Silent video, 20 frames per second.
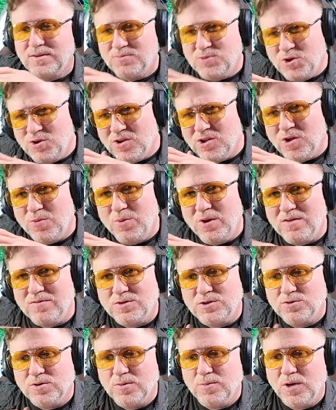I'm doing a little bit of a
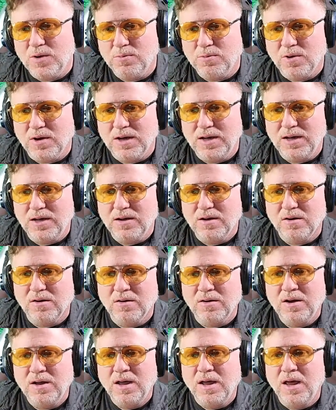trim up right
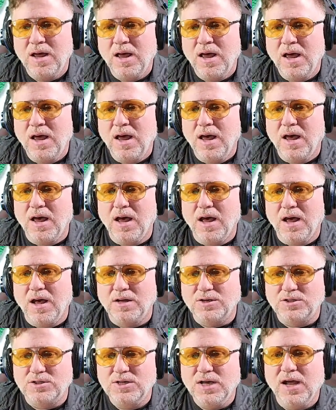here,
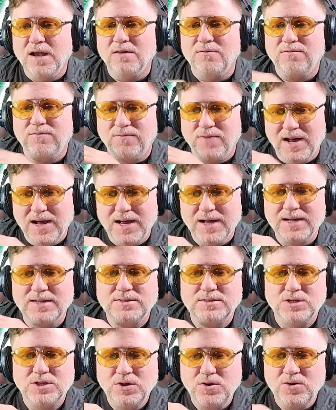just kind of
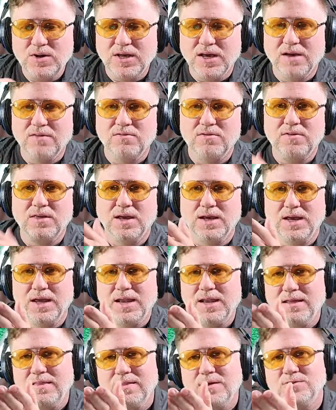fine tuning everything,
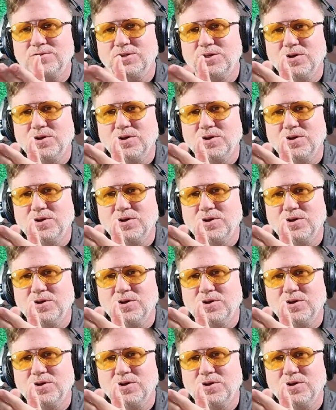getting those